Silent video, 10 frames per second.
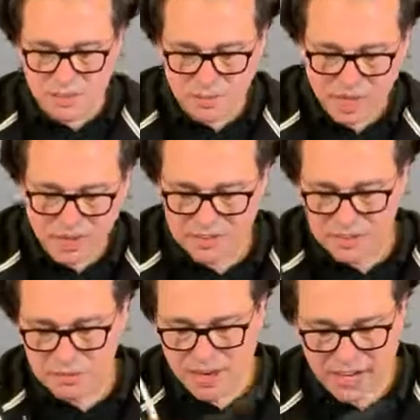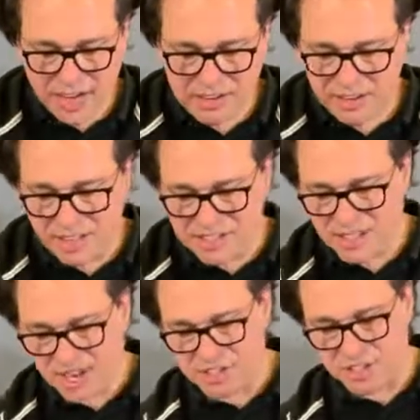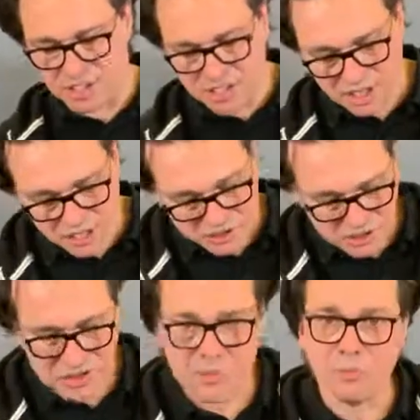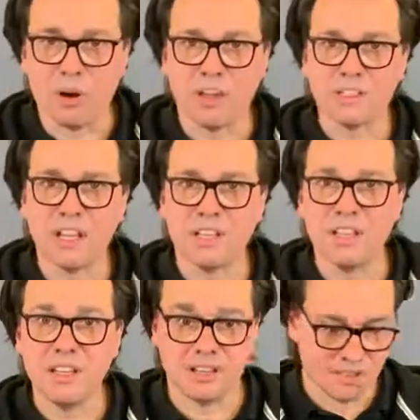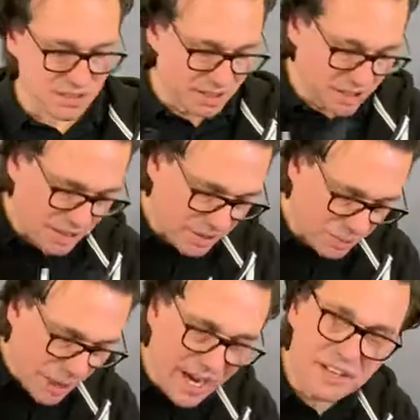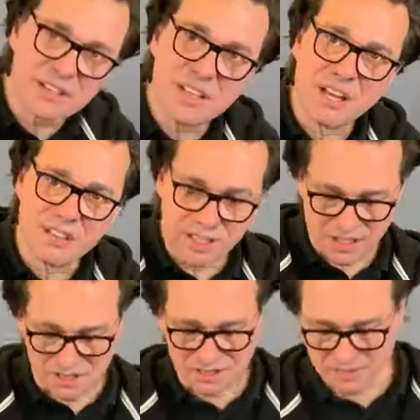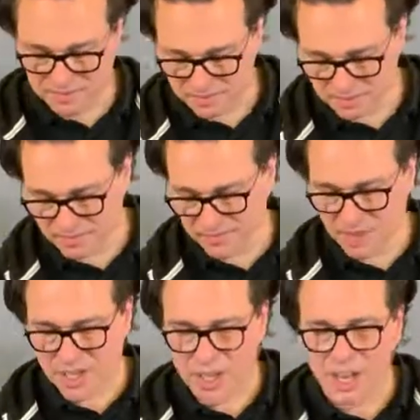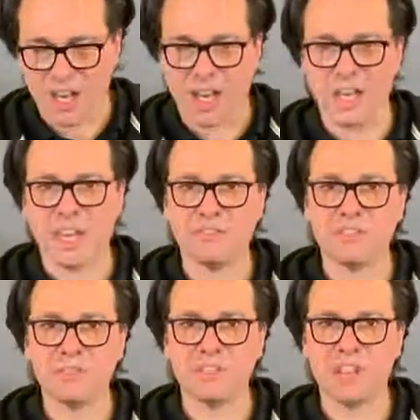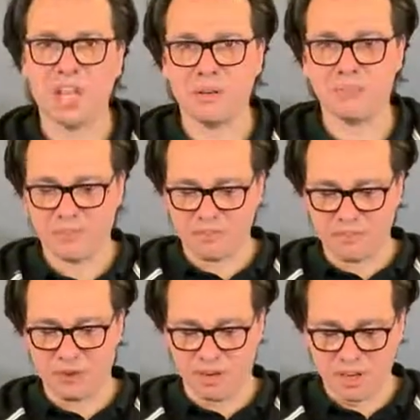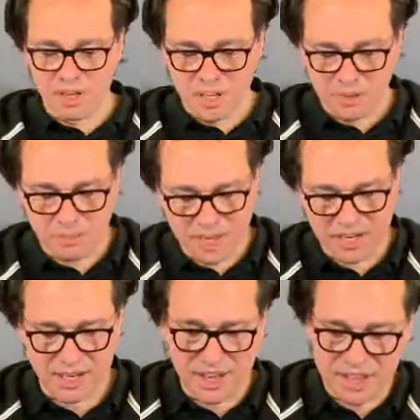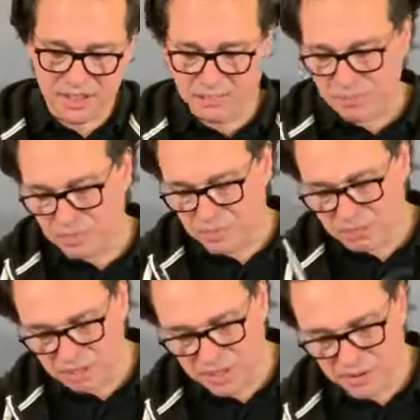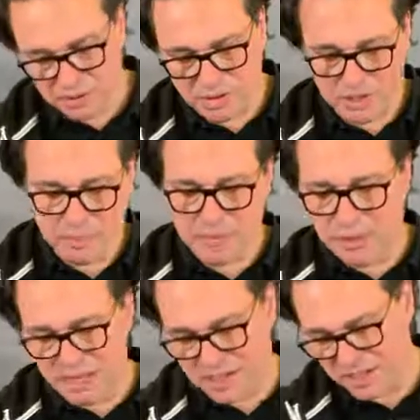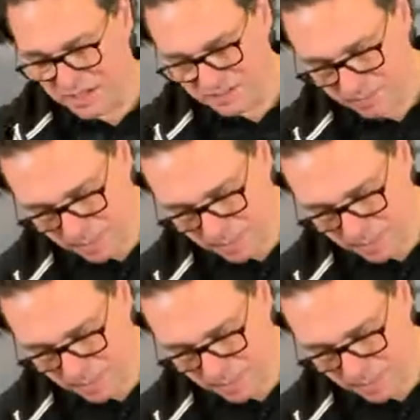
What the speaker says: We have a triangular section, smaller side here, wider side here. I have to stand before my client or my mannequin.